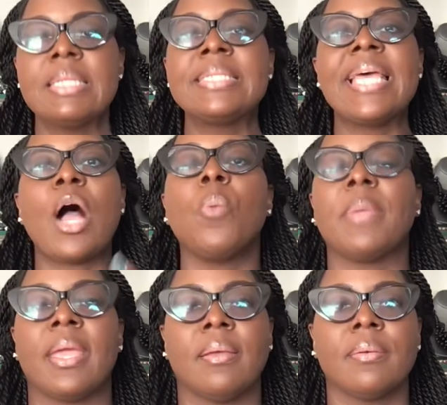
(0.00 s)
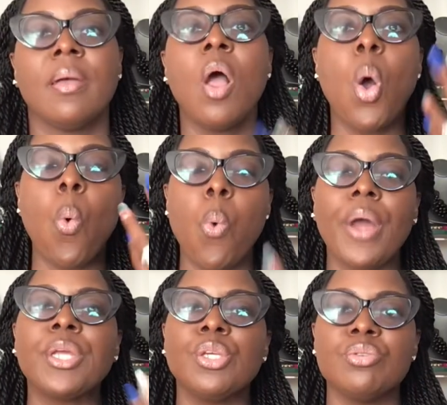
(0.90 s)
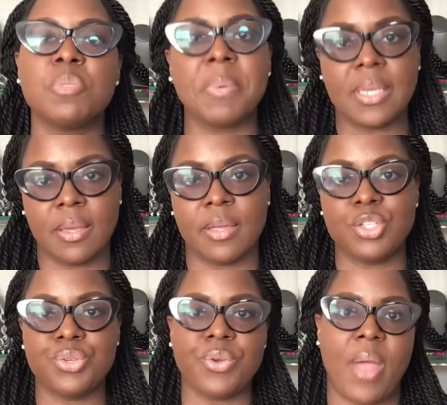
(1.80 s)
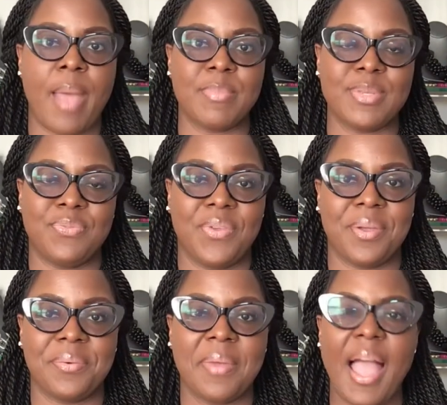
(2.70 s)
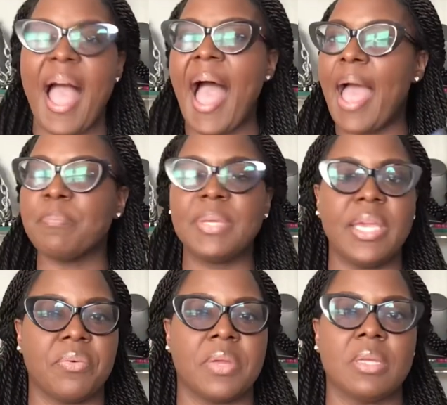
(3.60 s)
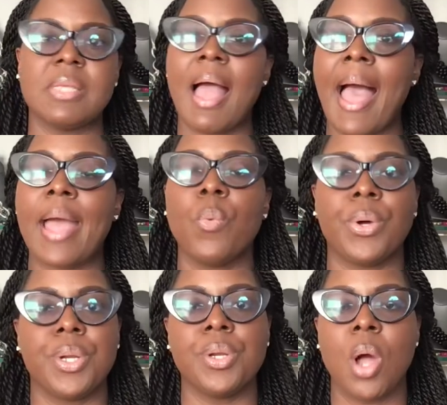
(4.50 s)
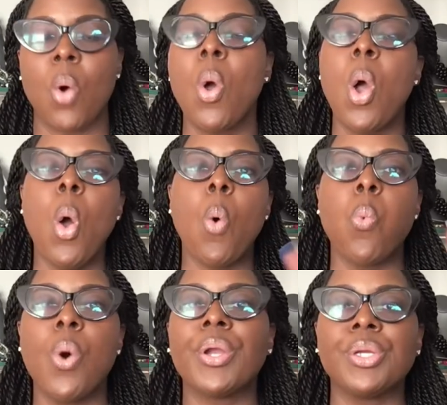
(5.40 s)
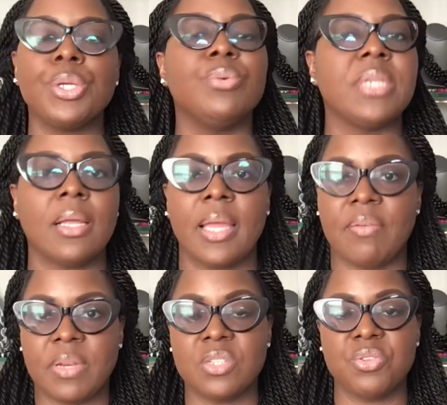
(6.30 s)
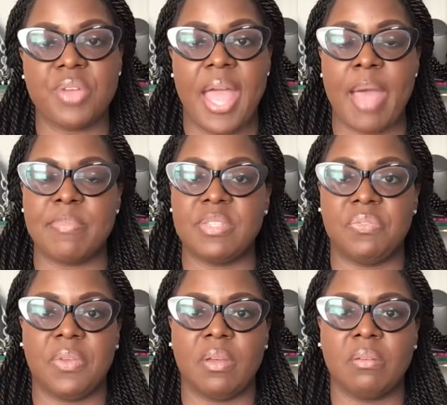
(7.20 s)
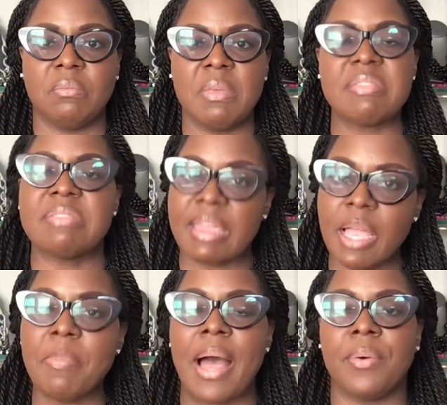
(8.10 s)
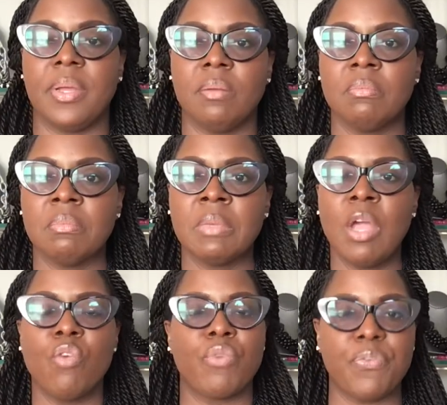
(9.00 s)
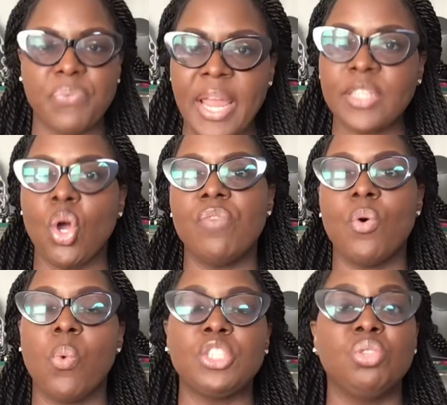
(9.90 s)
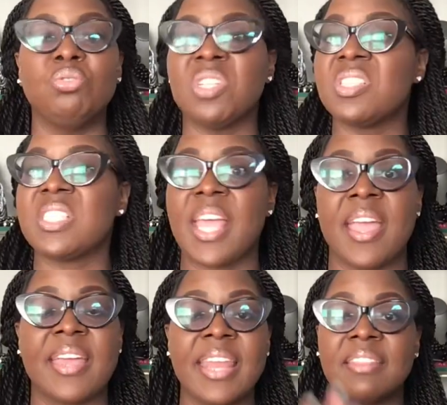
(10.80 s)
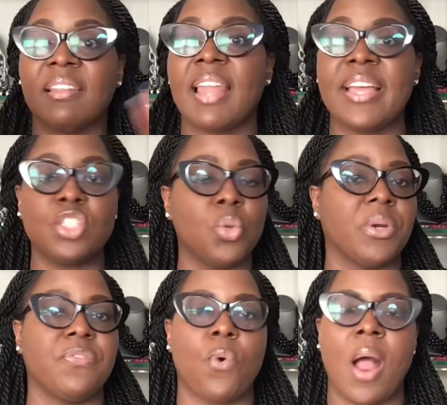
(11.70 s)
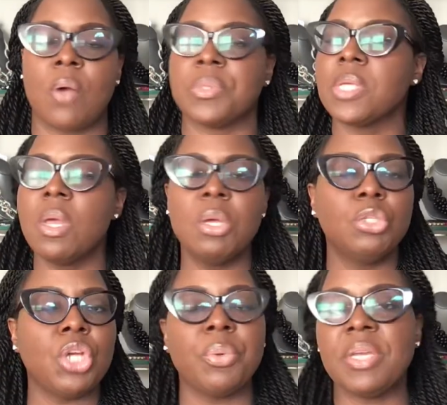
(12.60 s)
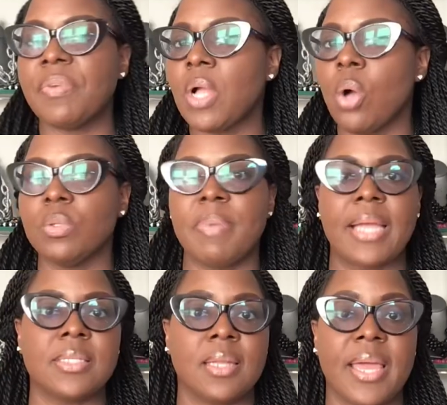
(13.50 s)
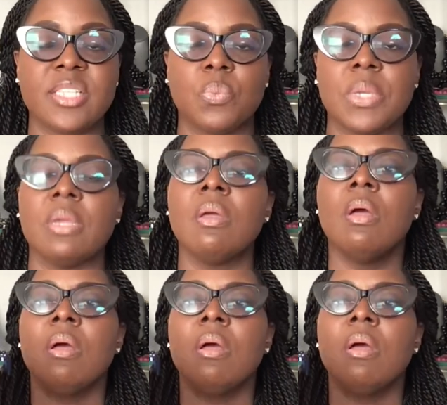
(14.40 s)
Tell me, what are you speaking into your atmosphere? I'm curious. I want to know, what are you declaring into your atmosphere? Think about it. Reflect over what you just said in the last 24 hours. Don't even go back to last week.